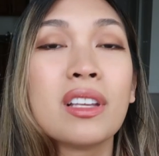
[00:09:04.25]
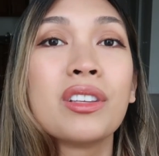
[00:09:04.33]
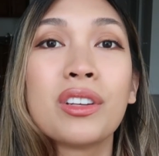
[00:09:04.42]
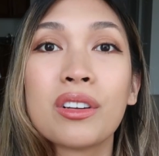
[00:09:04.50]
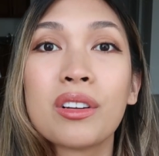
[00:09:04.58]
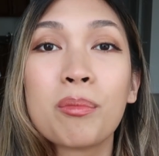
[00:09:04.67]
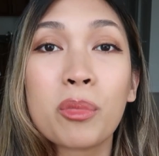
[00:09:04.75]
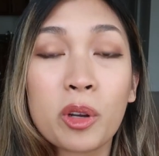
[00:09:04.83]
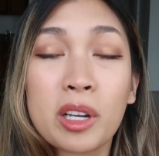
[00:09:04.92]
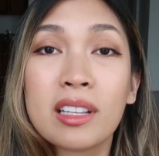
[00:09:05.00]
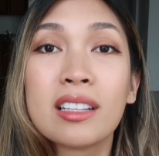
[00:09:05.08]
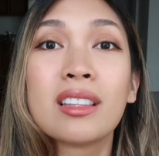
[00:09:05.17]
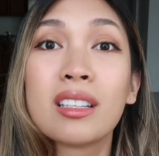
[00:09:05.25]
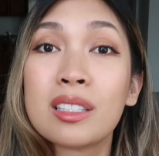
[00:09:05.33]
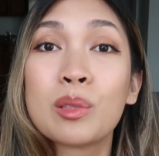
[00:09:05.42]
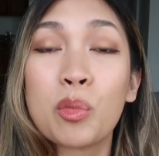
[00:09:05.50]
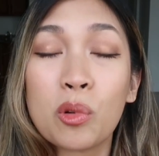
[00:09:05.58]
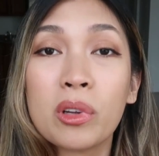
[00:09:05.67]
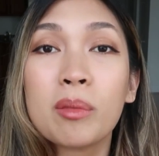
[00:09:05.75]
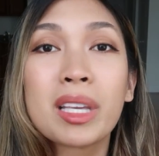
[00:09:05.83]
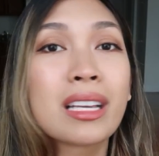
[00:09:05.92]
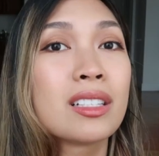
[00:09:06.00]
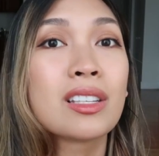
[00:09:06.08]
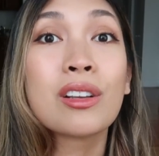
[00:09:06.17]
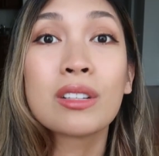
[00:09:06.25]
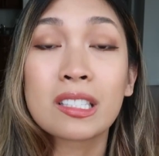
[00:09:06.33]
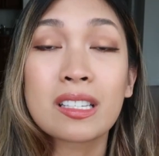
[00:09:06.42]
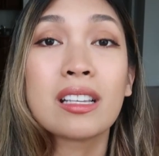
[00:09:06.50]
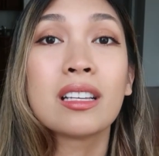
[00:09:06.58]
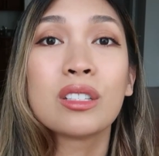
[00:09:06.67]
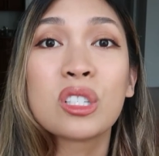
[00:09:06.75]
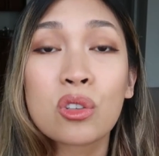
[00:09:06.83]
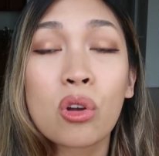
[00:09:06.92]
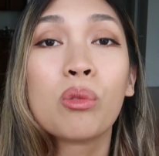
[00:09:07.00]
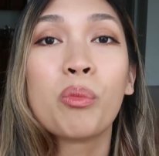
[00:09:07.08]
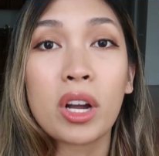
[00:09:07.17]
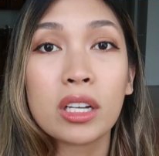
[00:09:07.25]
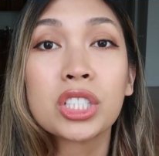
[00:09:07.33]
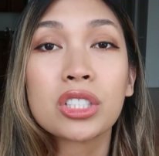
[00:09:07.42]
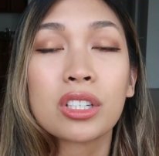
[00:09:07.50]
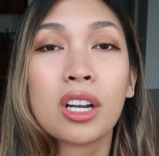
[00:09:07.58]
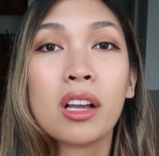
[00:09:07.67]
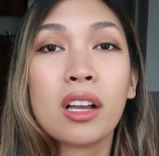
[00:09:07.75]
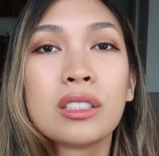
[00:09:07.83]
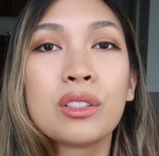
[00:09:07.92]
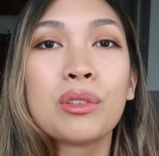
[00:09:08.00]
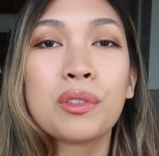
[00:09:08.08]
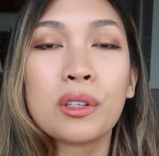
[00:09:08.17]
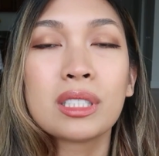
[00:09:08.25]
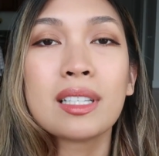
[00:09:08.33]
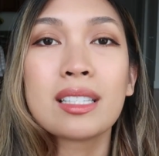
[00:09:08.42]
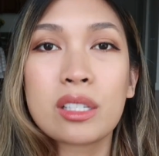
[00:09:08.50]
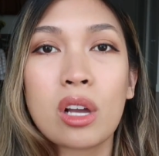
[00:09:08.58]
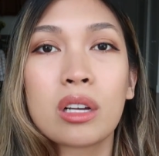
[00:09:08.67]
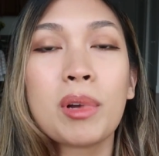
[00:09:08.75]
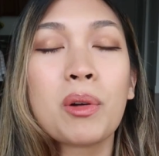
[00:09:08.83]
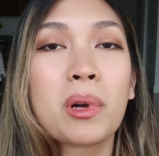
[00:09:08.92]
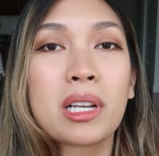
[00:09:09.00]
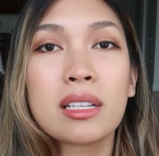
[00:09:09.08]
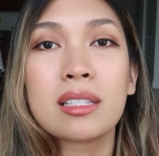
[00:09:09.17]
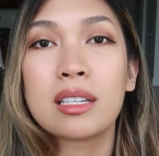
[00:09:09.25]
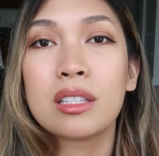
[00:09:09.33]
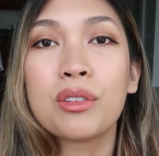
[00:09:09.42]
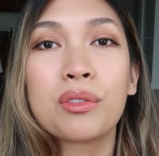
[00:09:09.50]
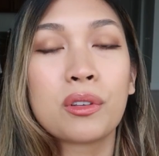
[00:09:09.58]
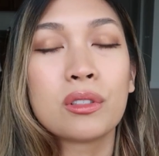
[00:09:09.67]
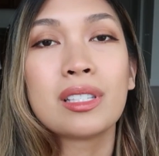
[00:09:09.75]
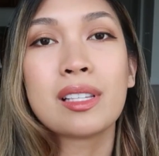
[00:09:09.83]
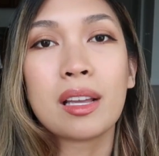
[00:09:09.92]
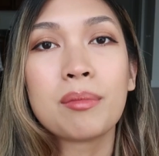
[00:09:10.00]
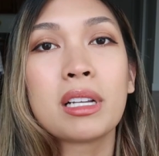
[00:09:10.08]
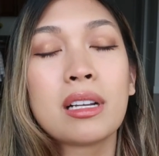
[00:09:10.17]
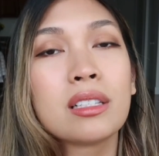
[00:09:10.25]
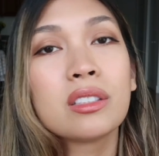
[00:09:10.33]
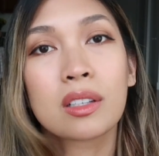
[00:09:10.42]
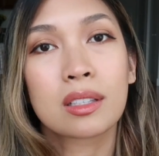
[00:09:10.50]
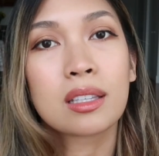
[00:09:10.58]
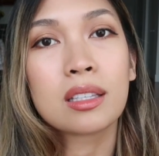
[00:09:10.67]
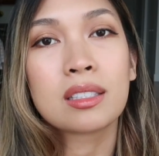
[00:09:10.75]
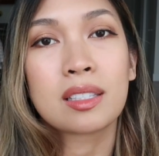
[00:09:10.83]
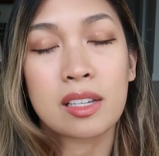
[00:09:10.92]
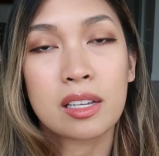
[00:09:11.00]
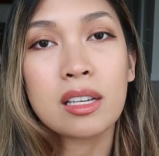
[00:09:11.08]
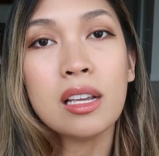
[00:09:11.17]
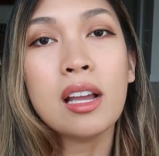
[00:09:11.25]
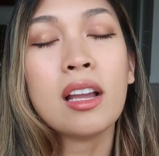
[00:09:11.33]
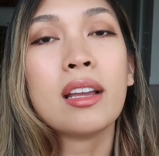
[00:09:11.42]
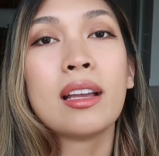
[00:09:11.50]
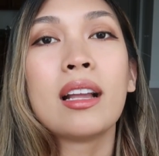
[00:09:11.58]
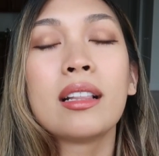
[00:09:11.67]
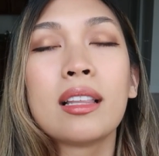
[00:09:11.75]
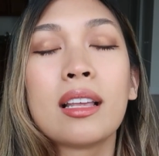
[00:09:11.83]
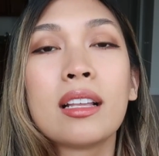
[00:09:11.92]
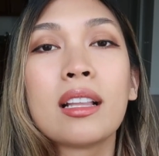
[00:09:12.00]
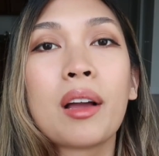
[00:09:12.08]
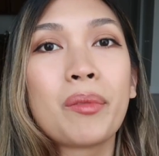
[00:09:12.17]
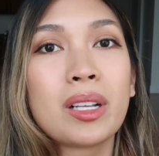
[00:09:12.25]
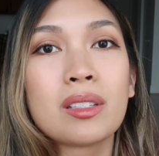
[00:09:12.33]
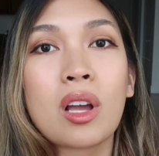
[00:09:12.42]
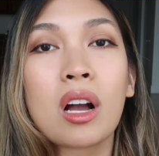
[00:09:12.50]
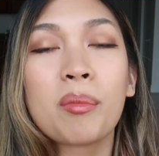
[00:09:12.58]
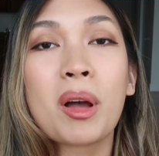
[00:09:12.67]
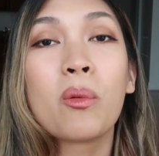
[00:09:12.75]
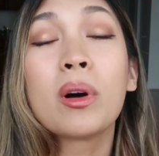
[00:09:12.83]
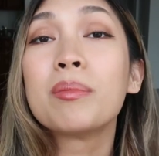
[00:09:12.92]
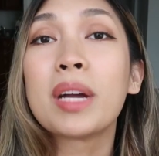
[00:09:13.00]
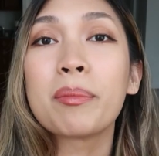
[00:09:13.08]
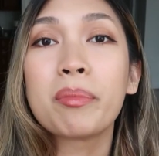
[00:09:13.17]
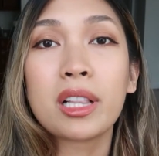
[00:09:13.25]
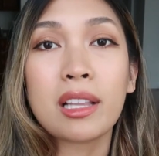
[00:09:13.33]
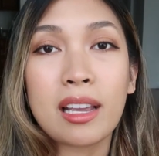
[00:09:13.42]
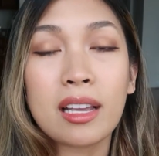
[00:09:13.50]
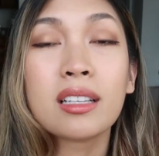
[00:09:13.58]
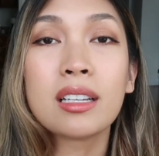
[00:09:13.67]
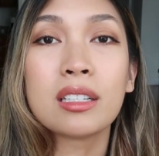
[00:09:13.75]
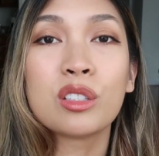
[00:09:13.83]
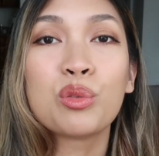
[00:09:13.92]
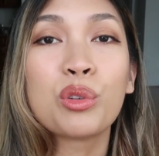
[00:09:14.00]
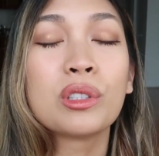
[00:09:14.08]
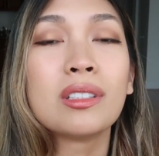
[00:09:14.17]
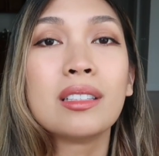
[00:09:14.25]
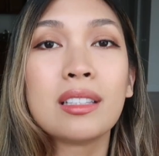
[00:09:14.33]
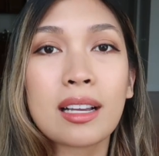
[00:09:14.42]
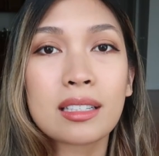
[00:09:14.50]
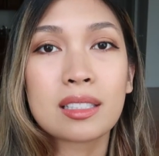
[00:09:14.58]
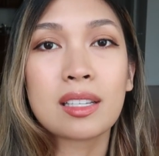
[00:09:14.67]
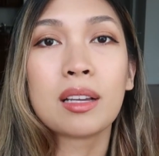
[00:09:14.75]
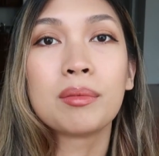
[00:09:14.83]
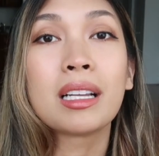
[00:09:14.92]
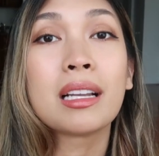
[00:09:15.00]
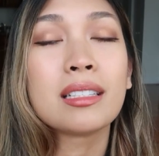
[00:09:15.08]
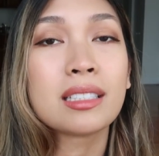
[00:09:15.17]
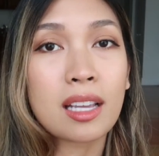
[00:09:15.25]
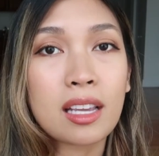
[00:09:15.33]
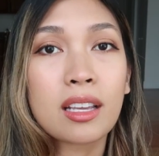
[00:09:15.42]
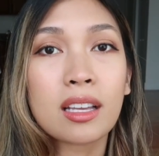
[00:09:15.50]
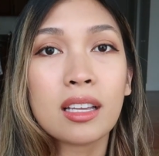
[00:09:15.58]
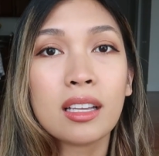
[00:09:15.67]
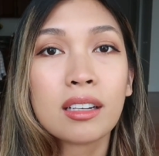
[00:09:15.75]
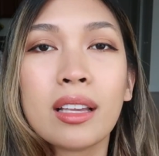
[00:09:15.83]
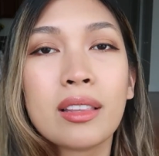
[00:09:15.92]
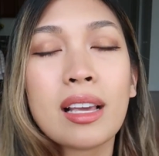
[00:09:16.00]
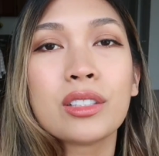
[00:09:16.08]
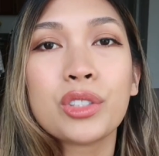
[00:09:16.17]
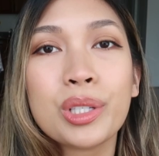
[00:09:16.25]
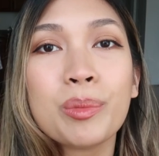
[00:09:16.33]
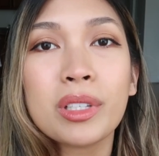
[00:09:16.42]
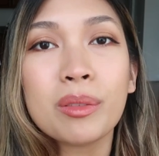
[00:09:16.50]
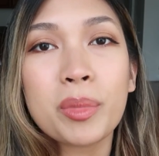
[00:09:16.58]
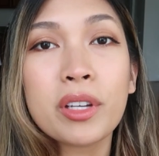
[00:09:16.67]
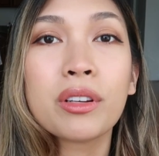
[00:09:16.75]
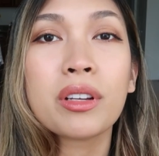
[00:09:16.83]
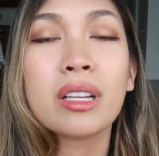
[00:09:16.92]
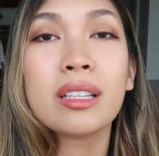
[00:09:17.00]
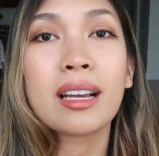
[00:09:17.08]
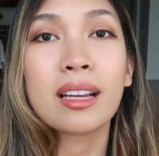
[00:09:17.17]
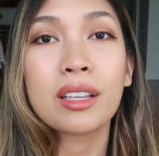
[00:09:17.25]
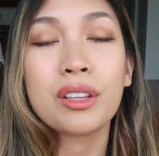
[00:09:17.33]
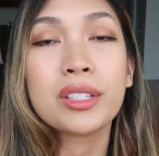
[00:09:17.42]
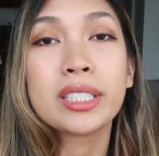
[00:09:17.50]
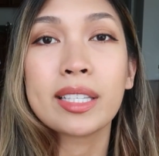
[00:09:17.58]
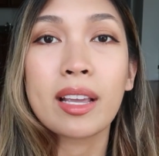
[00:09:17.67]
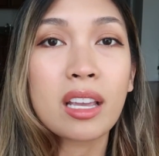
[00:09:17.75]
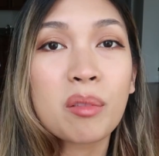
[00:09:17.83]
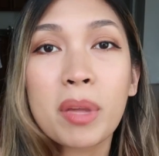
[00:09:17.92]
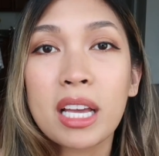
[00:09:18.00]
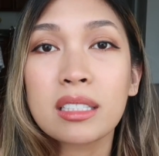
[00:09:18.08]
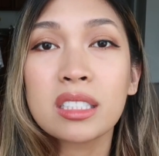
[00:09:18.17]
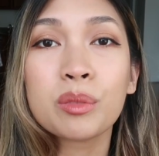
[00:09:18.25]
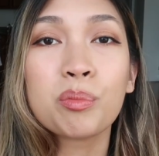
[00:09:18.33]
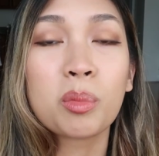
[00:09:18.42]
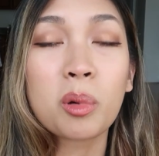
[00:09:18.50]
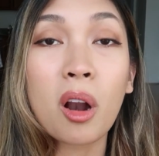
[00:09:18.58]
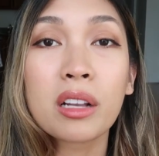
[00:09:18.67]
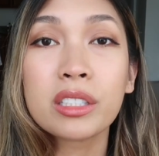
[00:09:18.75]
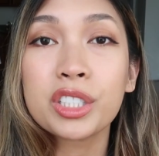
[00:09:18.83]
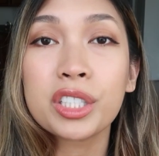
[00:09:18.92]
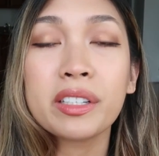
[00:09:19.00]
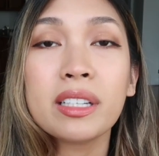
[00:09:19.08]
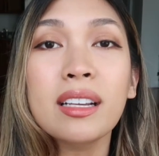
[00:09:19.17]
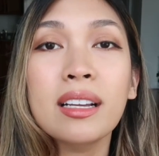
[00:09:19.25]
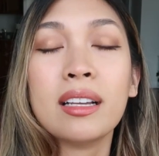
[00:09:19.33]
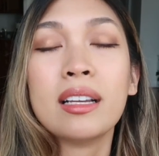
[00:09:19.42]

in your brain at this point because you see it so much. So first, let's talk about what I did the first time that I took the C, and then I'm going to talk about what my plan is for the next time that I take it. In that 2-month period, I used Apex, Prodigy,